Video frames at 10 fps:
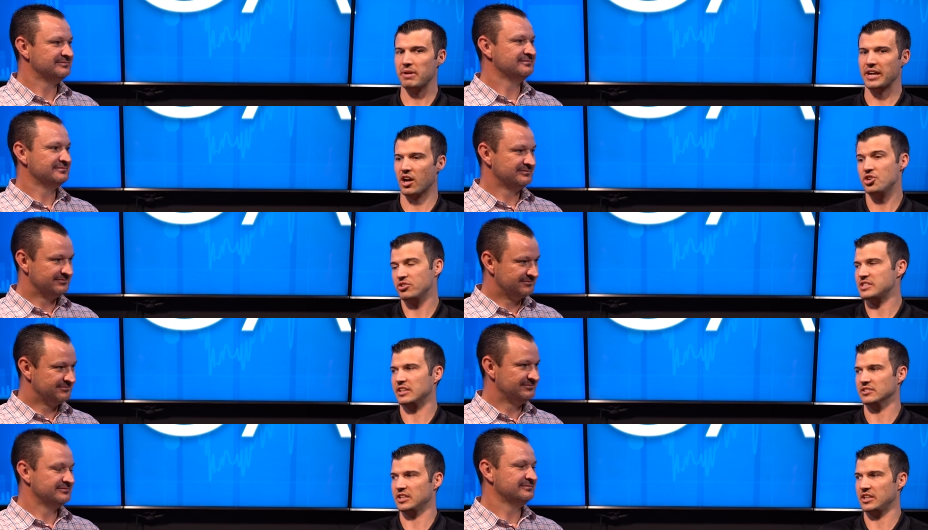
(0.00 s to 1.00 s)
Speaker 1: make one hundred
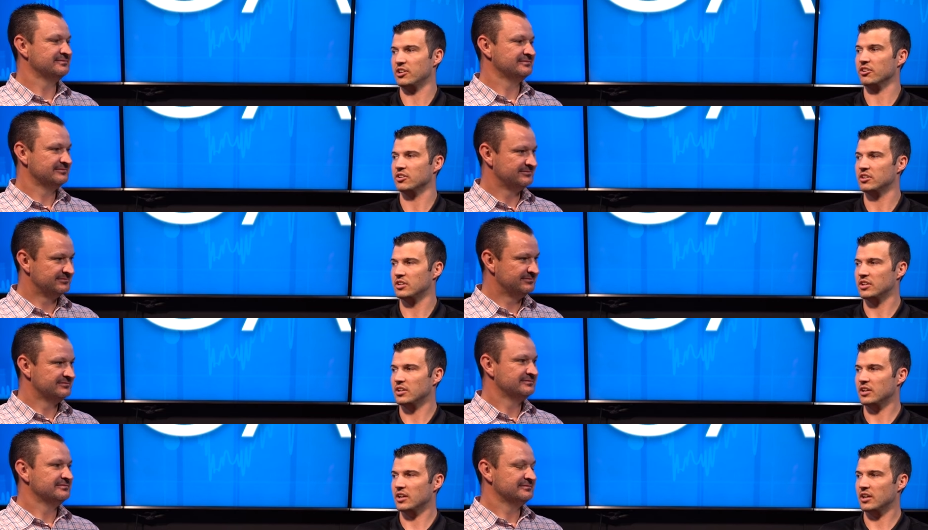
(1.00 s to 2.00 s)
sales in a year.
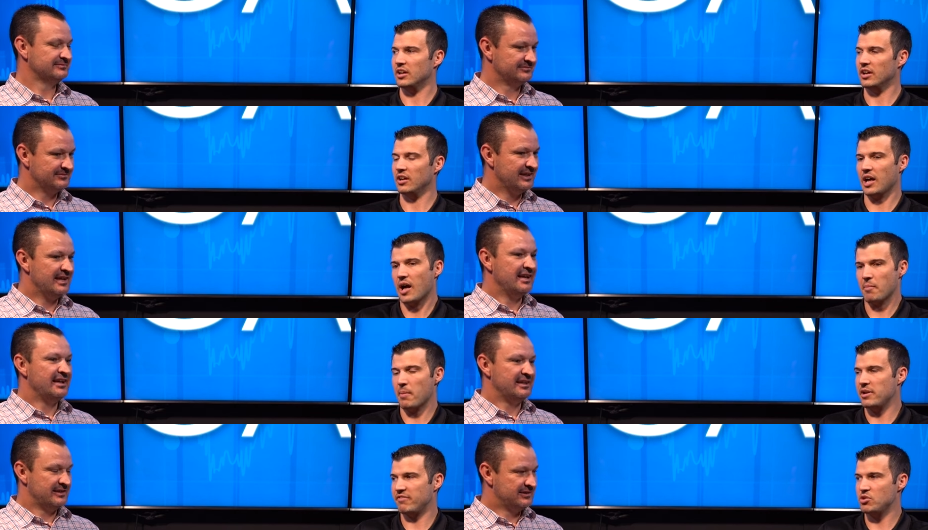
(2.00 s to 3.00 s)
Uh, I,
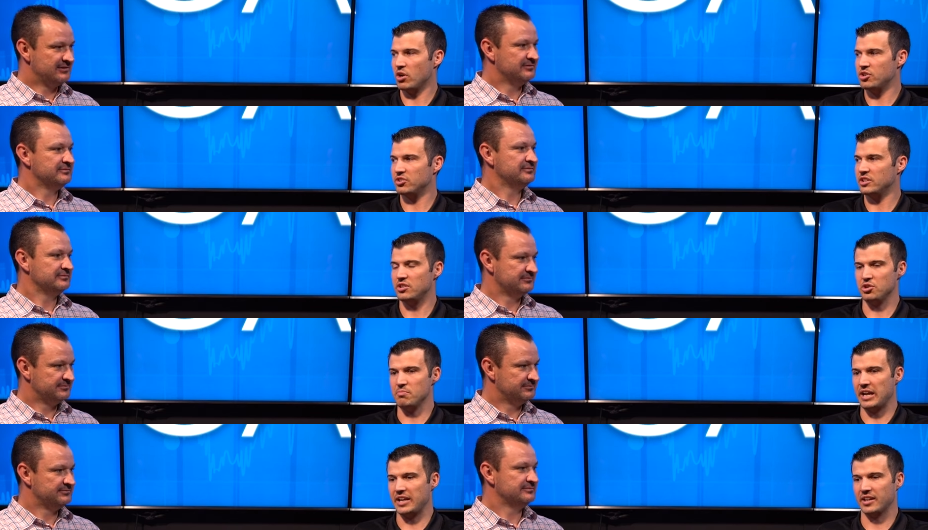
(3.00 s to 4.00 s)
I made a few hundred.
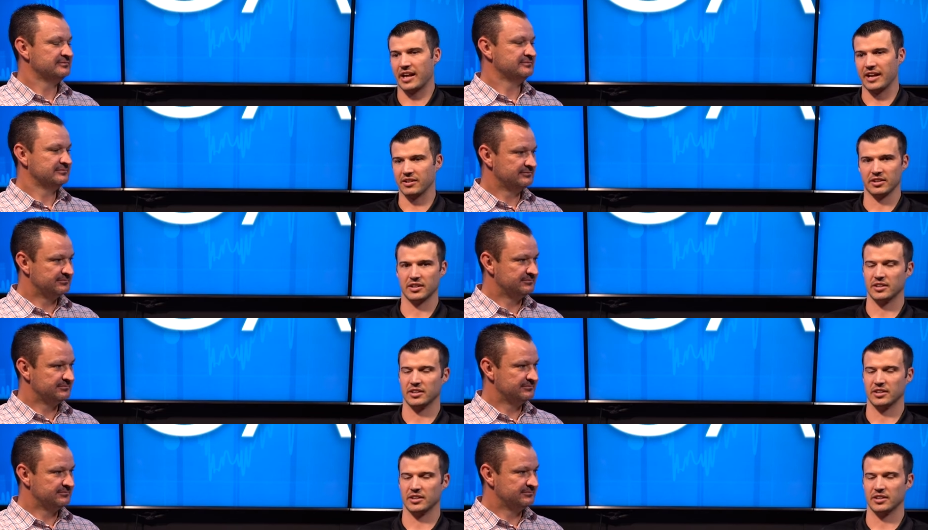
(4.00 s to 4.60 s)
You made like